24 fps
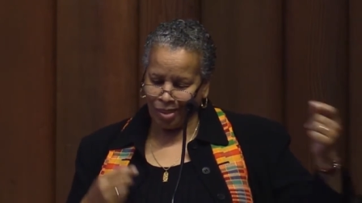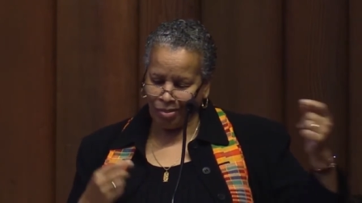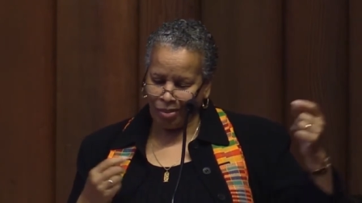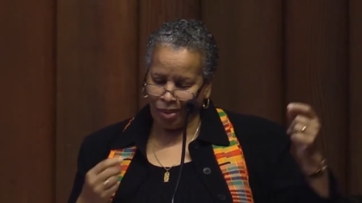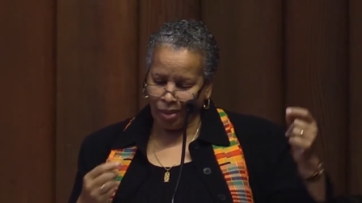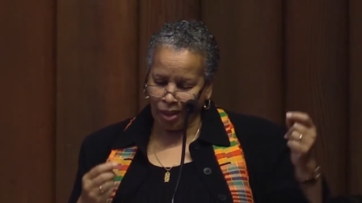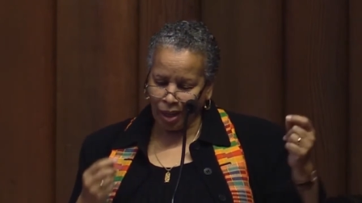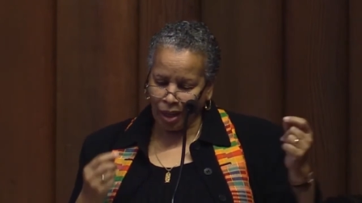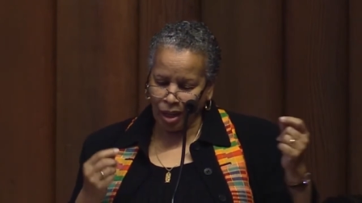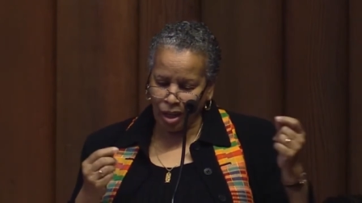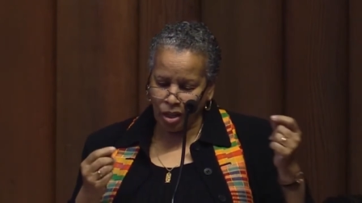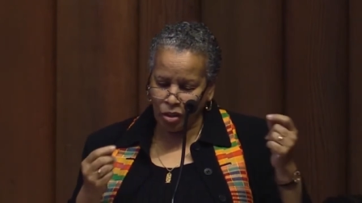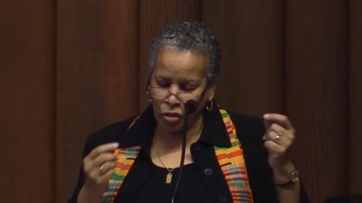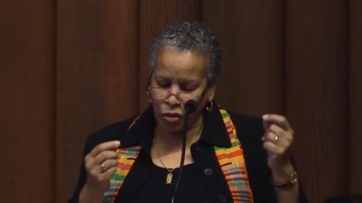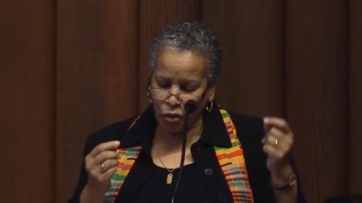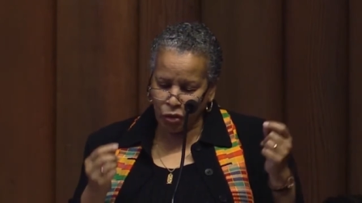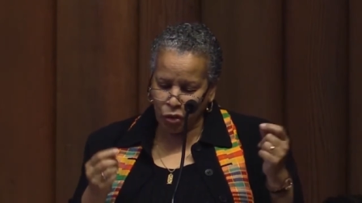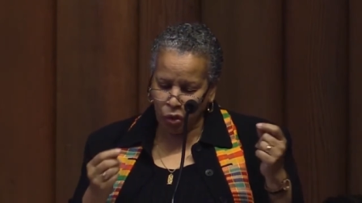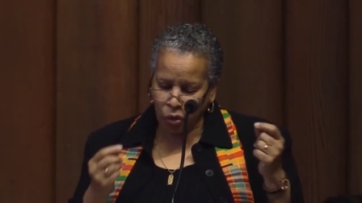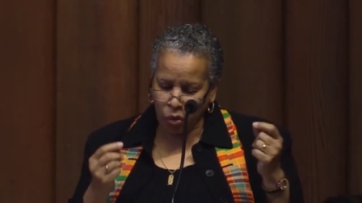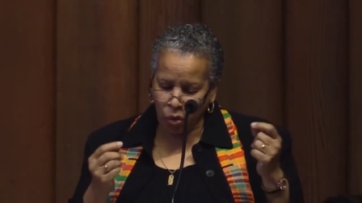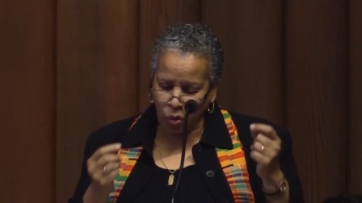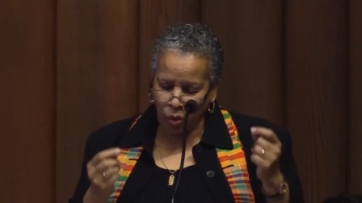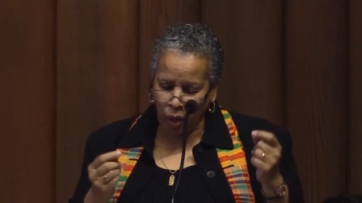If I
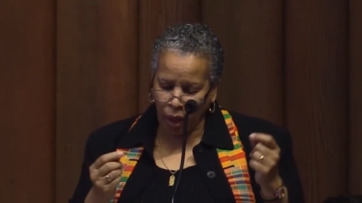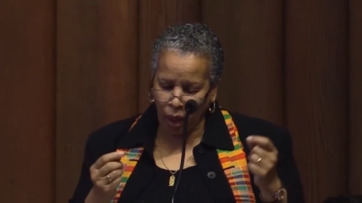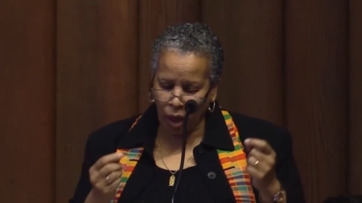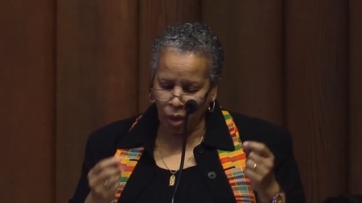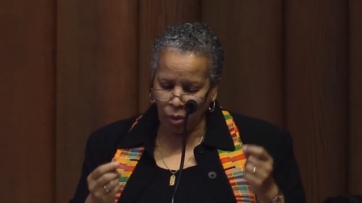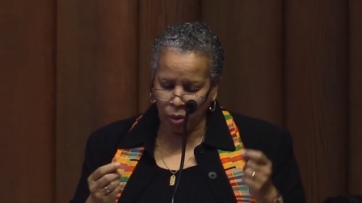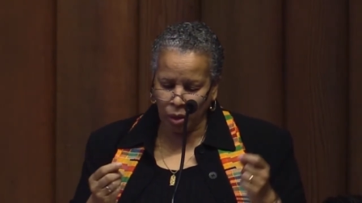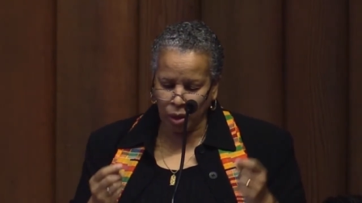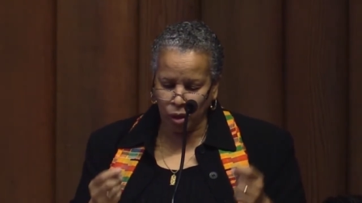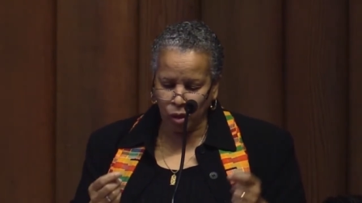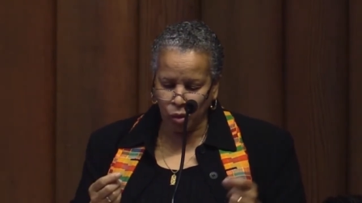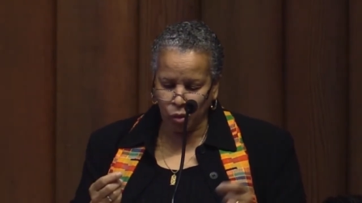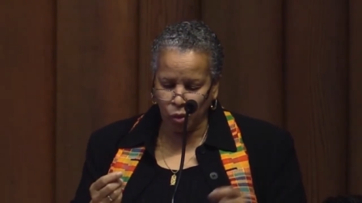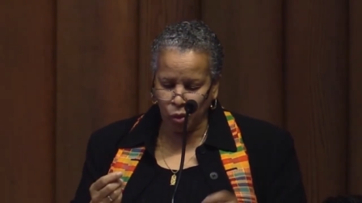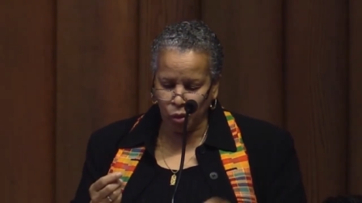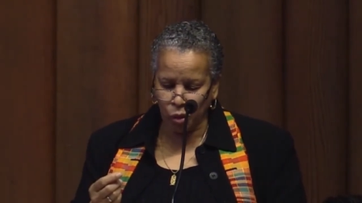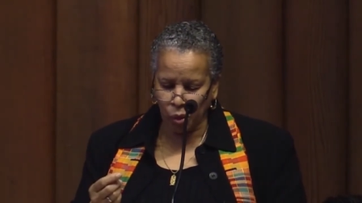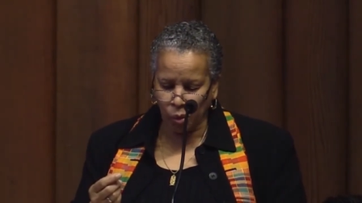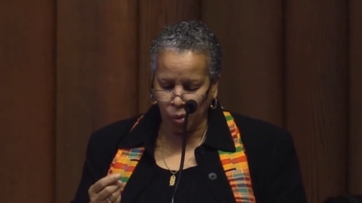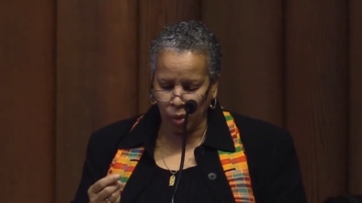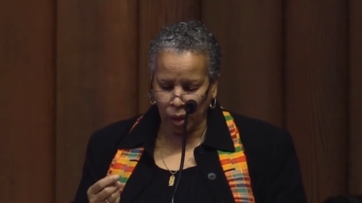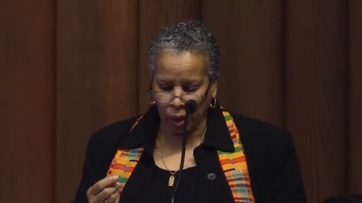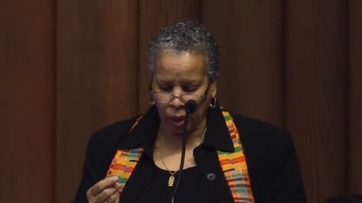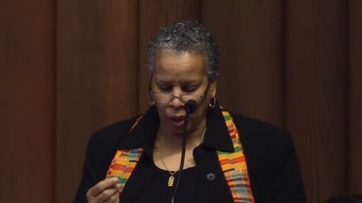asked you, how are you
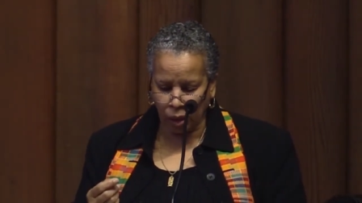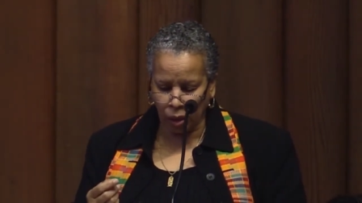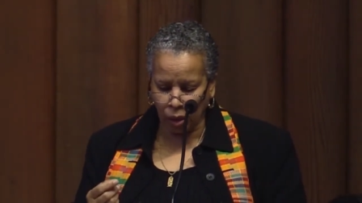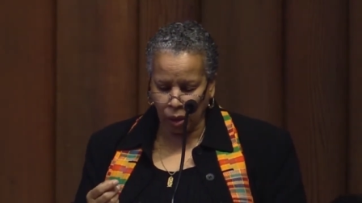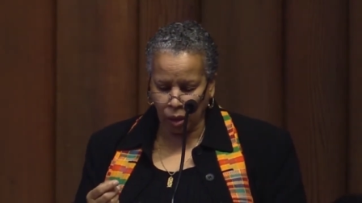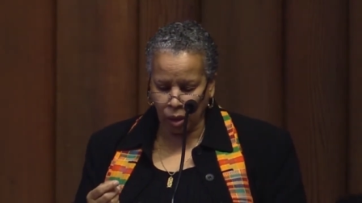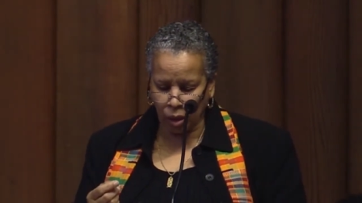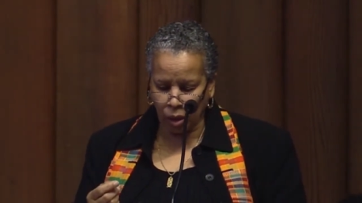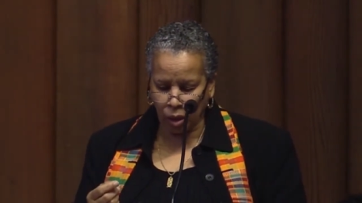doing?